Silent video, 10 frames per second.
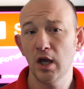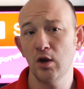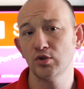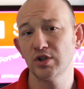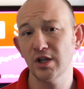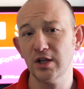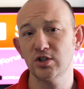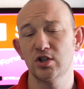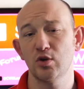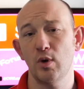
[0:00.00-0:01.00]
he was
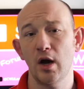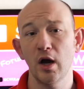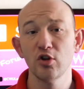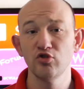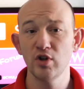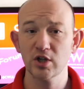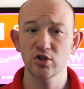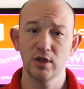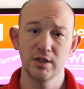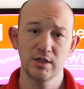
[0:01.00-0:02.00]
elected to our
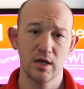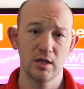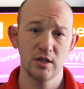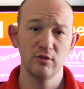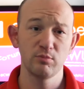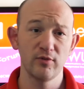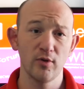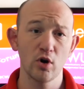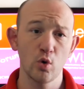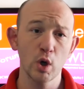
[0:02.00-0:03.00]
national executive
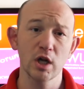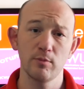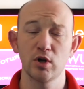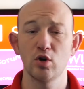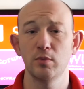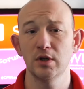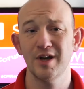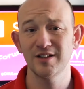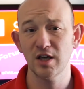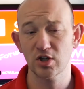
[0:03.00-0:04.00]
before quickly becoming
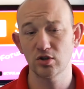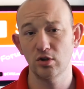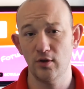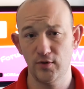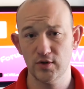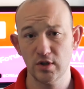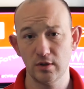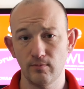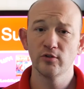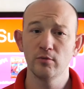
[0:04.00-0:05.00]
a national officer.
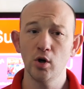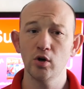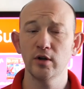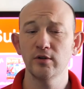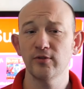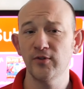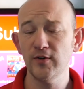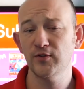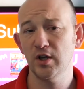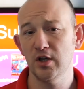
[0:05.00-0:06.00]
For more than
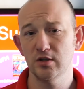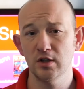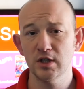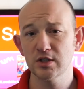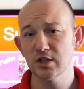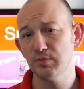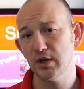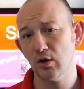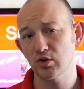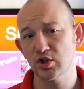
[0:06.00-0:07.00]
15 years, he's
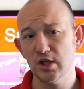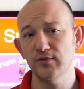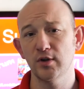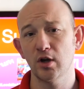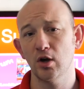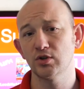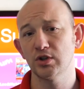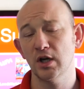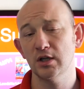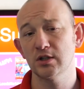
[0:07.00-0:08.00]
been our chief
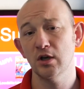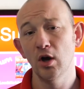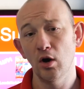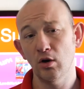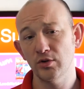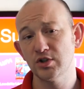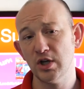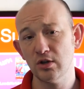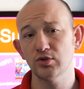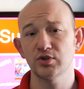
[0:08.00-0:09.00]
negotiator or the
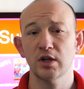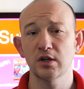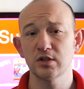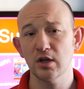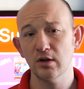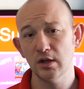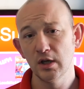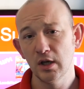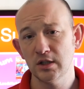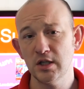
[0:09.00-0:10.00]
general secretary.
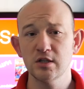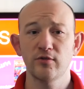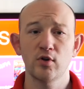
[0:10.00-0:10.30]
It is, of